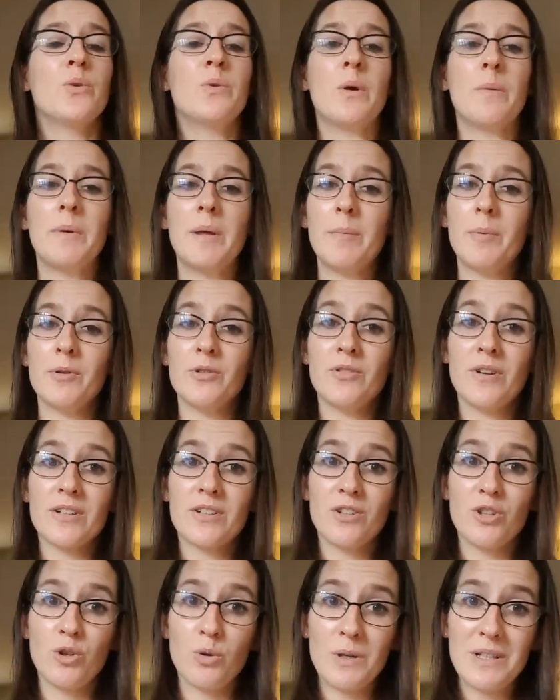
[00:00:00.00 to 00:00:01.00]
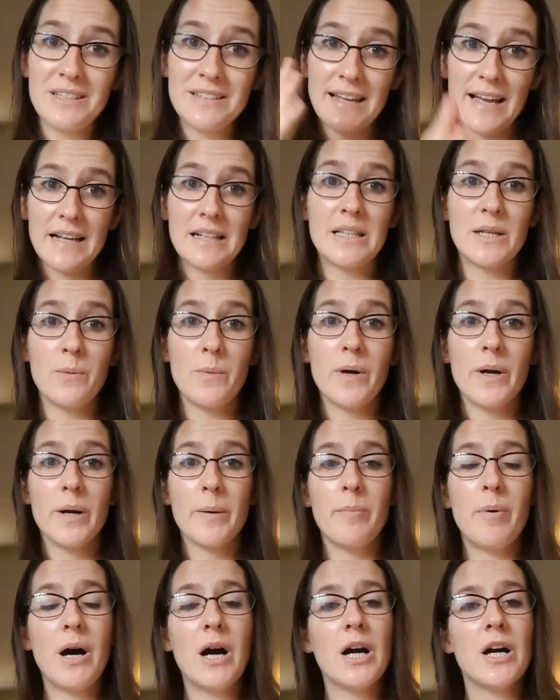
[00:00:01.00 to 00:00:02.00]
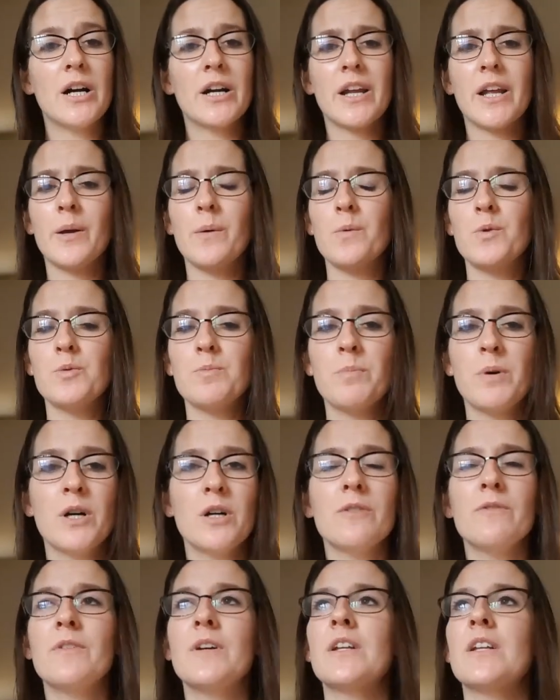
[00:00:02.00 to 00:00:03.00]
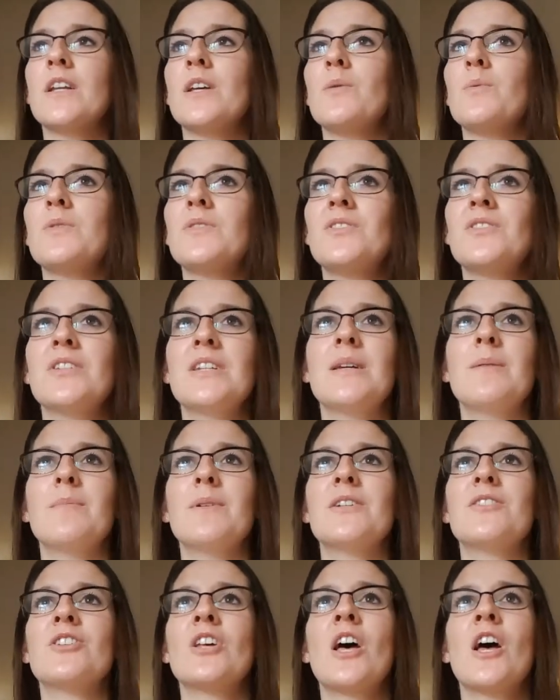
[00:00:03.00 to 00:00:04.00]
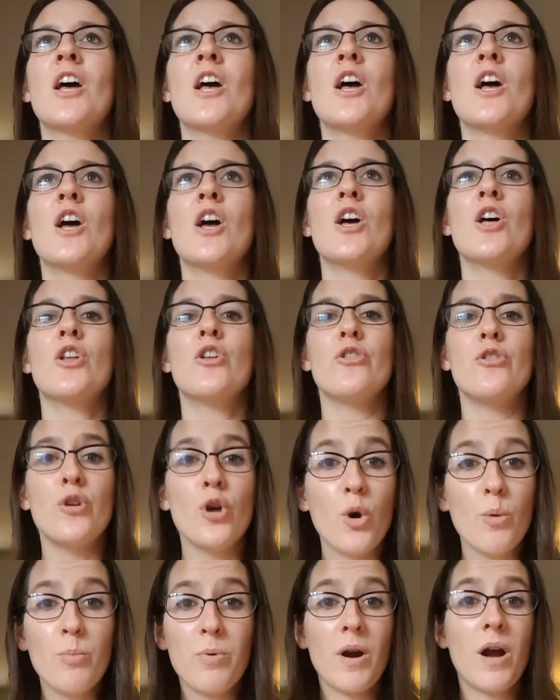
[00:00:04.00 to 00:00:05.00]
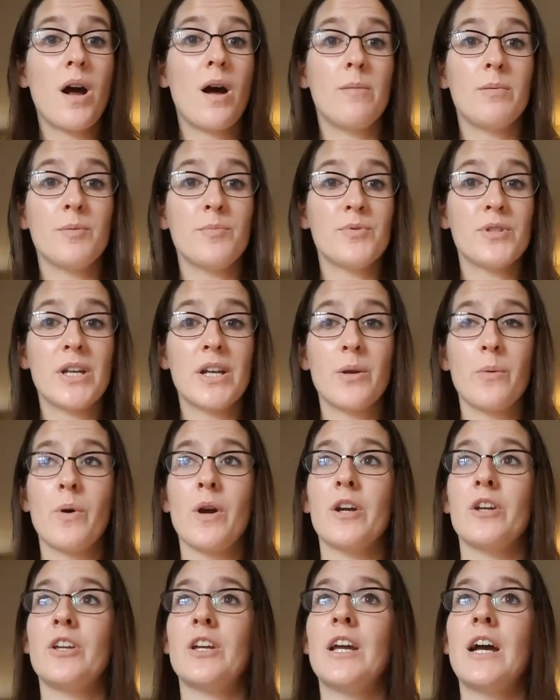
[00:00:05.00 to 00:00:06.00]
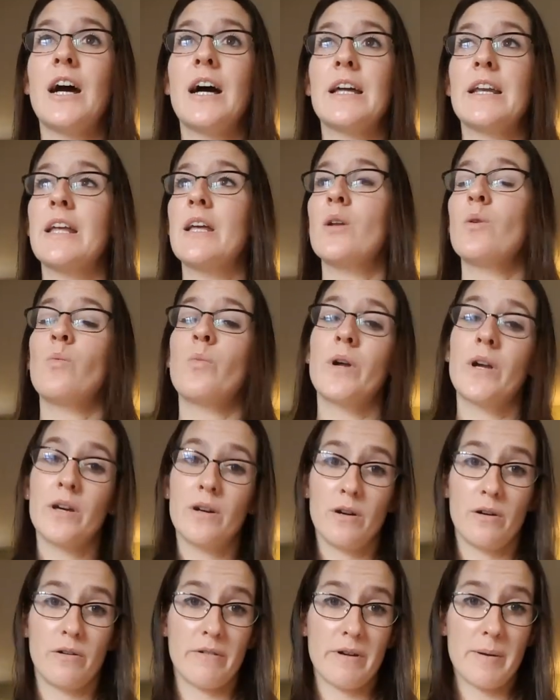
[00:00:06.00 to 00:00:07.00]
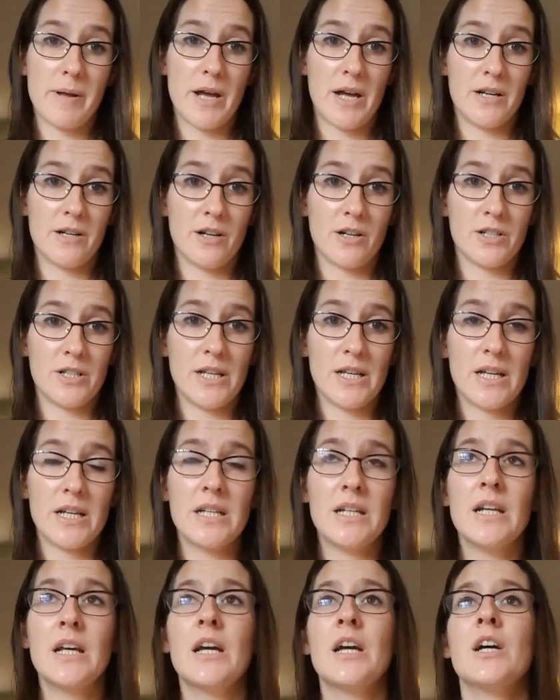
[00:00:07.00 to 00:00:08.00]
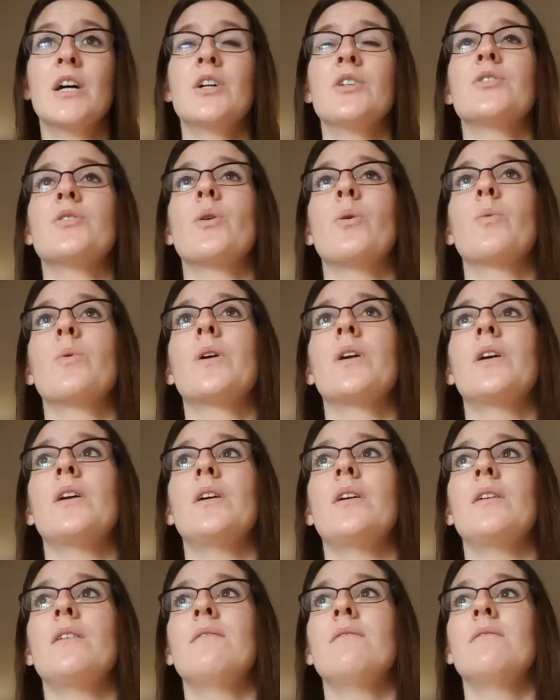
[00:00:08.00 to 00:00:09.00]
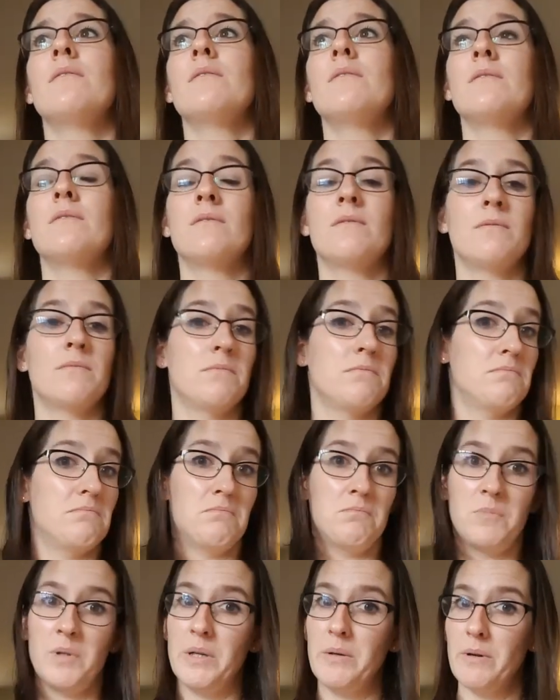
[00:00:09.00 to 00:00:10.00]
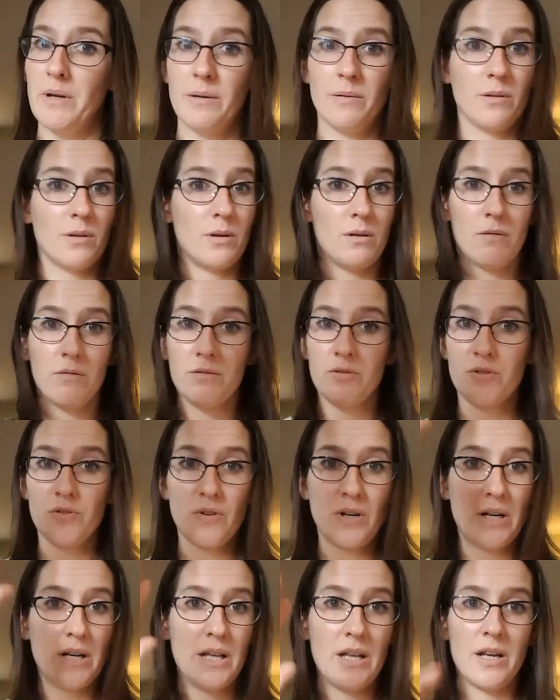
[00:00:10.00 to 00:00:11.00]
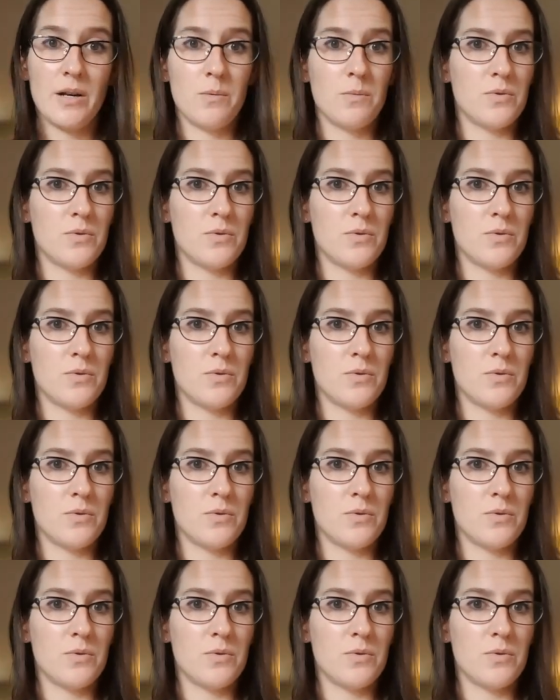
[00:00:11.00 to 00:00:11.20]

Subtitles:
You had people directing you exactly where to park. It was perfect. It was seamless. No problems anywhere. You got in. We had already gotten our ticket, so we were able to go straight in.